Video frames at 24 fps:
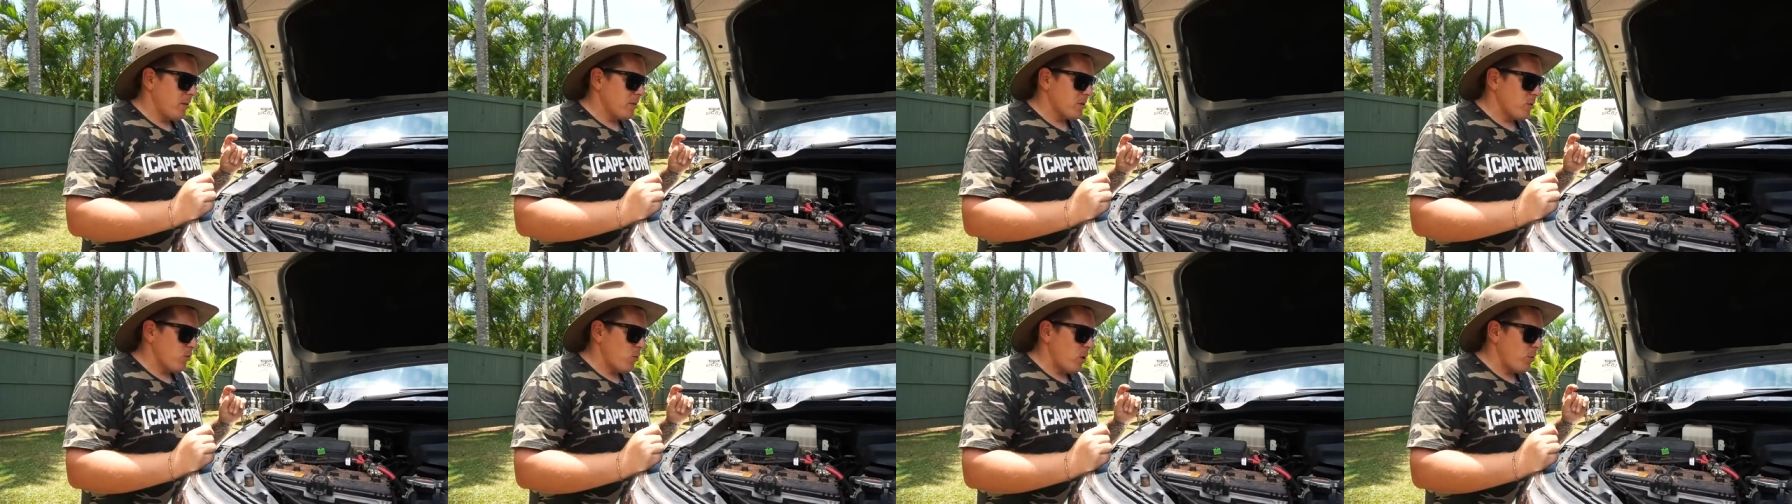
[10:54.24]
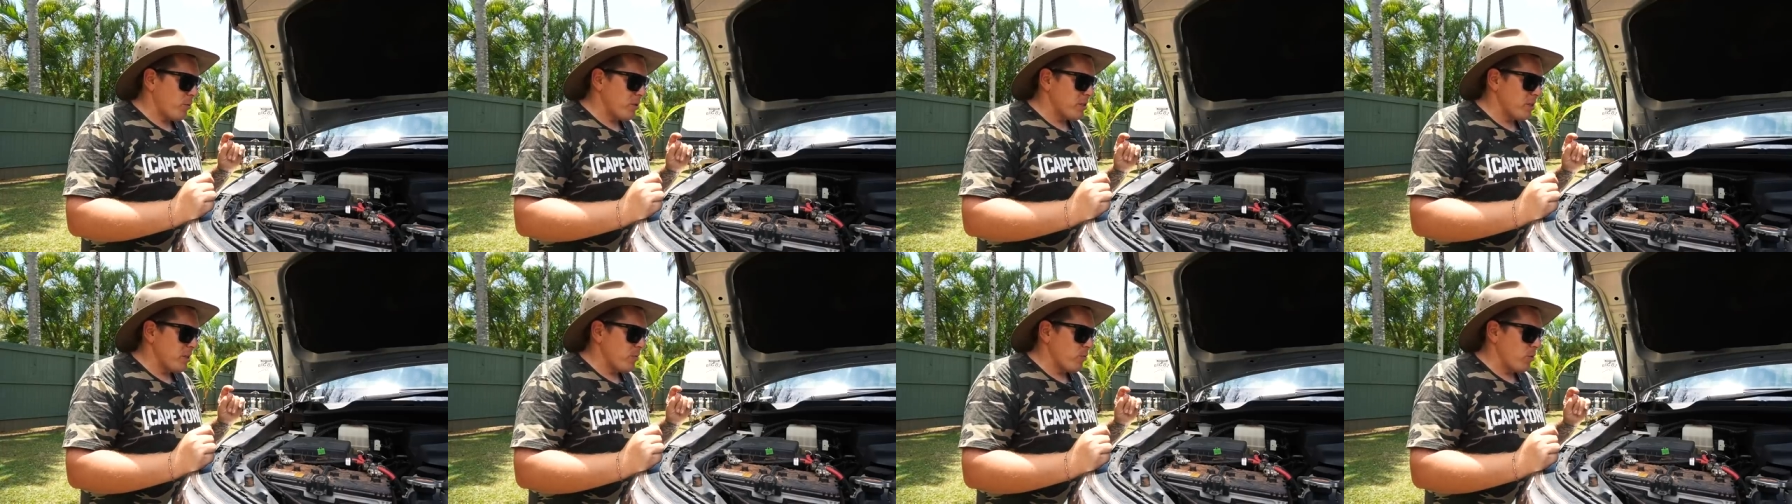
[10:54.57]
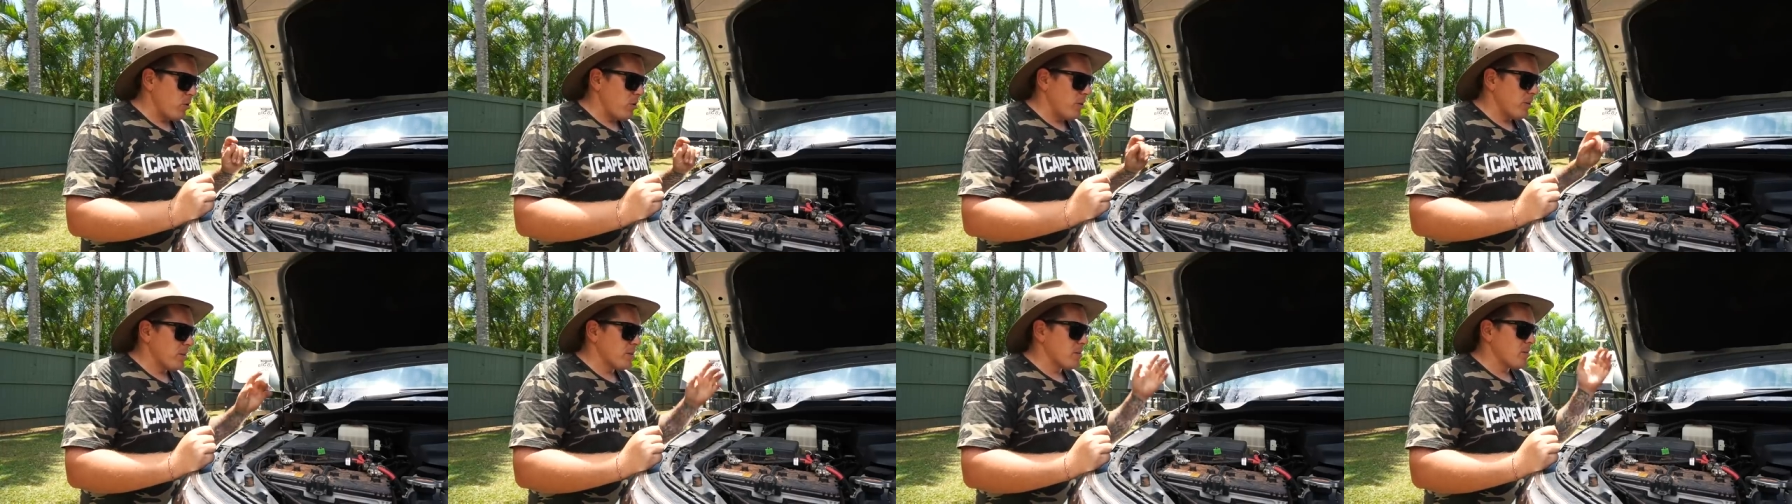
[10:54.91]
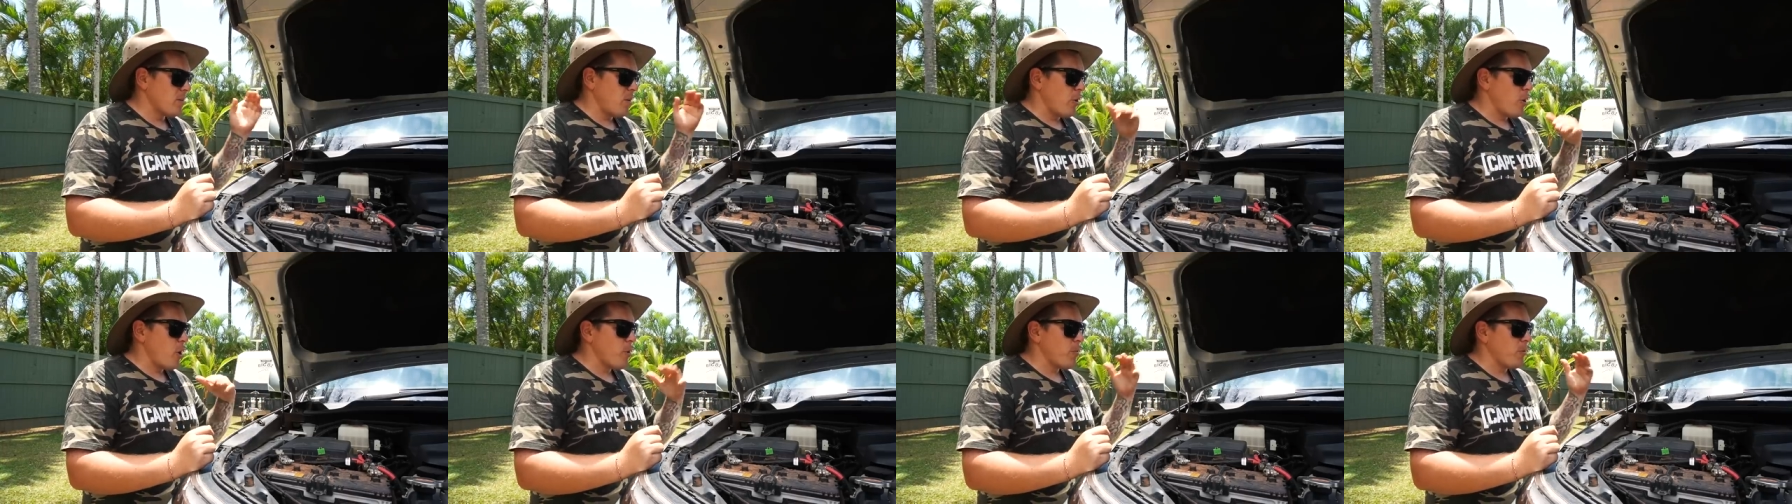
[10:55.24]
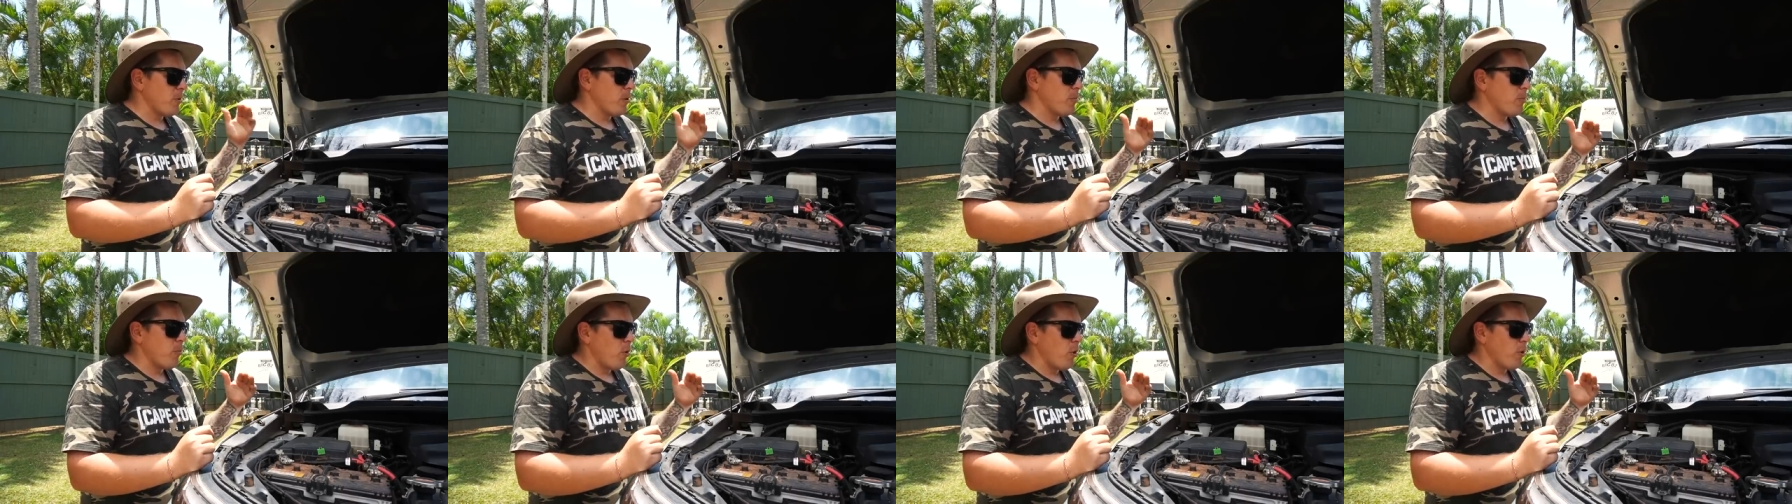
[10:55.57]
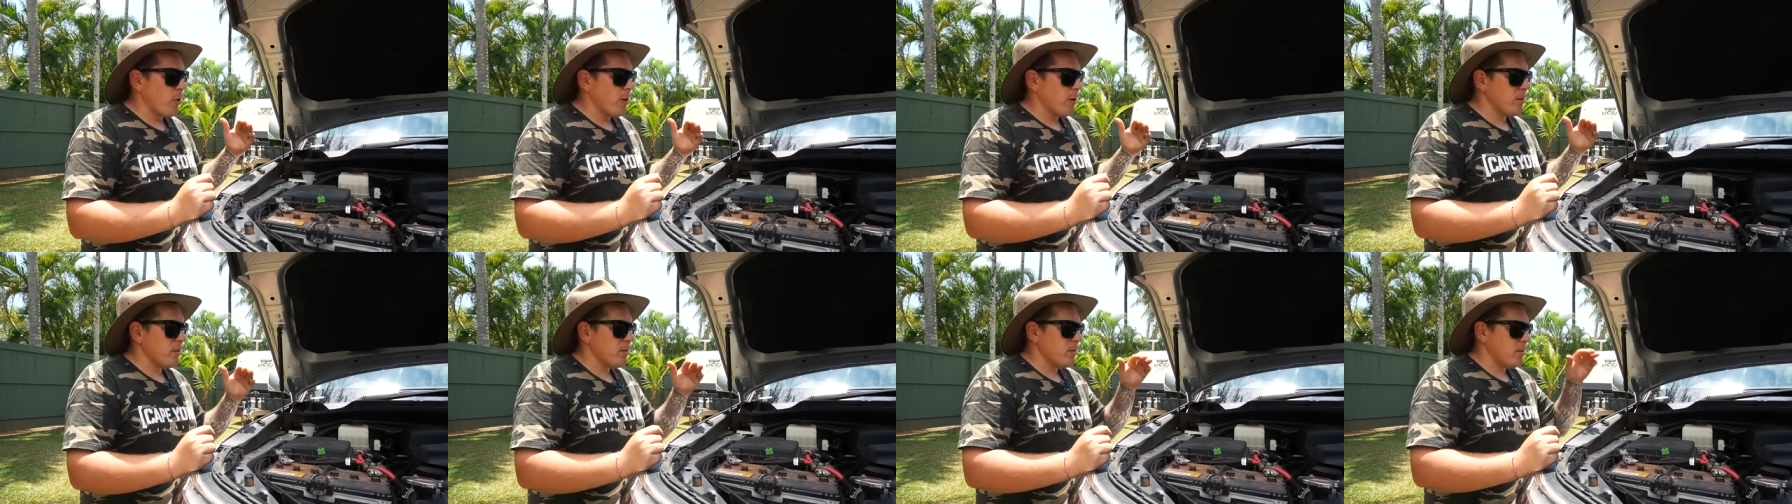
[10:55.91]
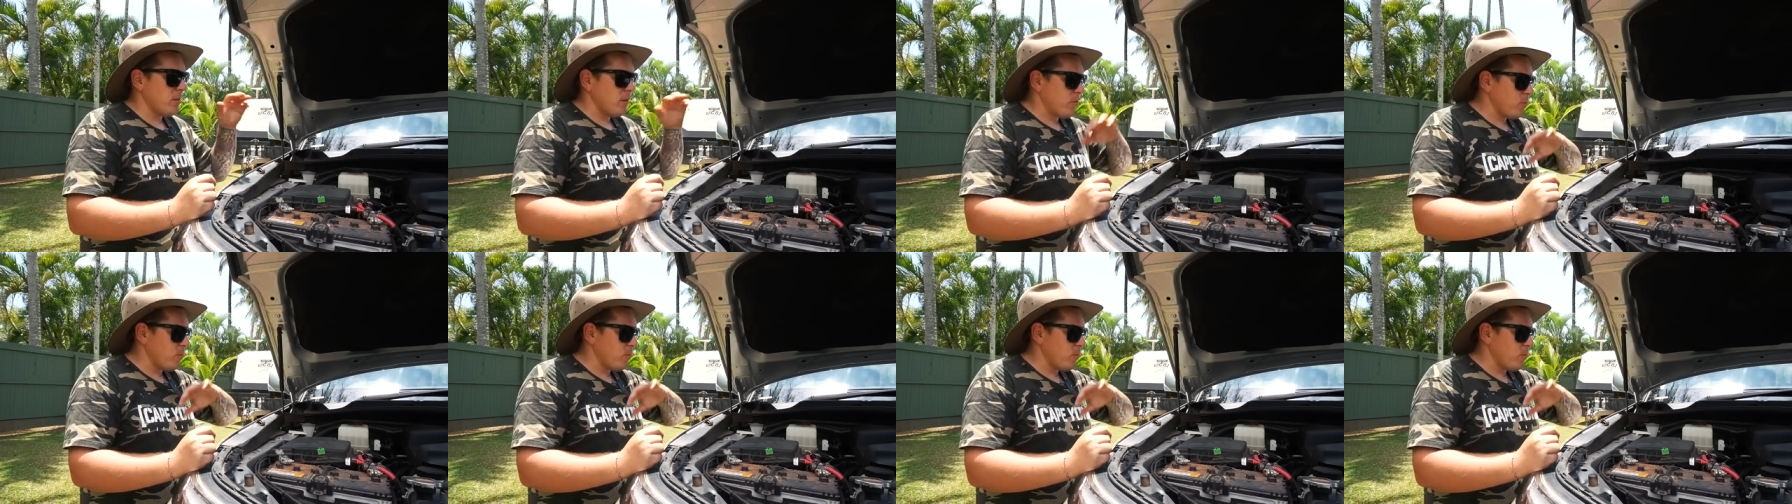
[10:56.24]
So what we did was I opened the bonnet,